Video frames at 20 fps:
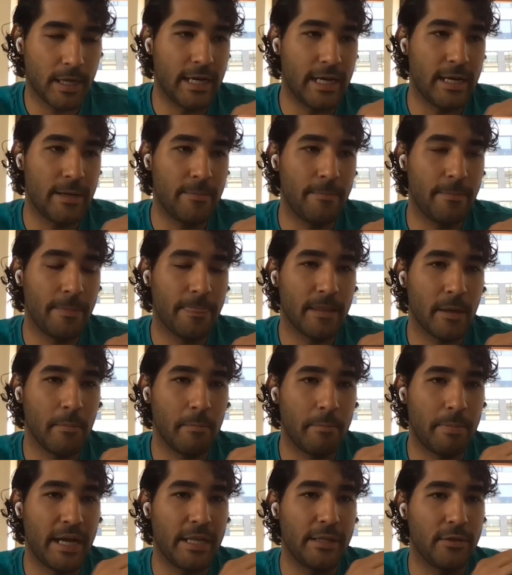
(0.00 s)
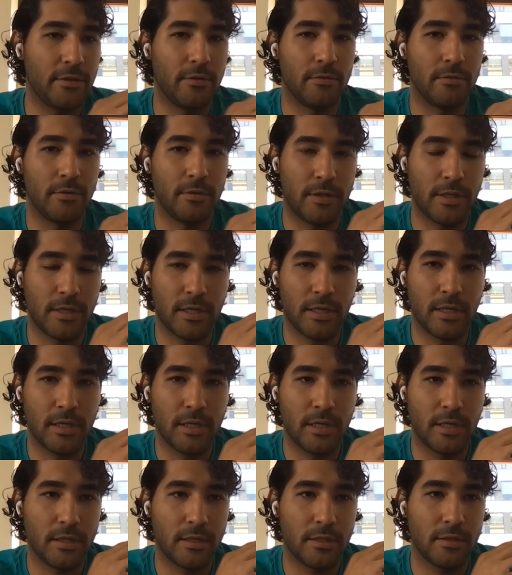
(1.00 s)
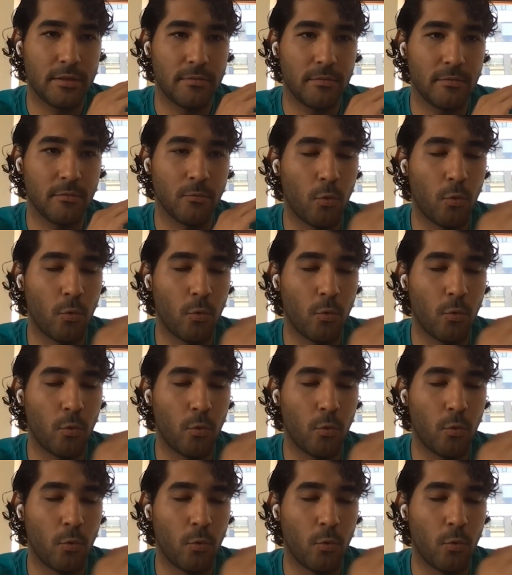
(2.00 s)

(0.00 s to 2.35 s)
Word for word: um, but the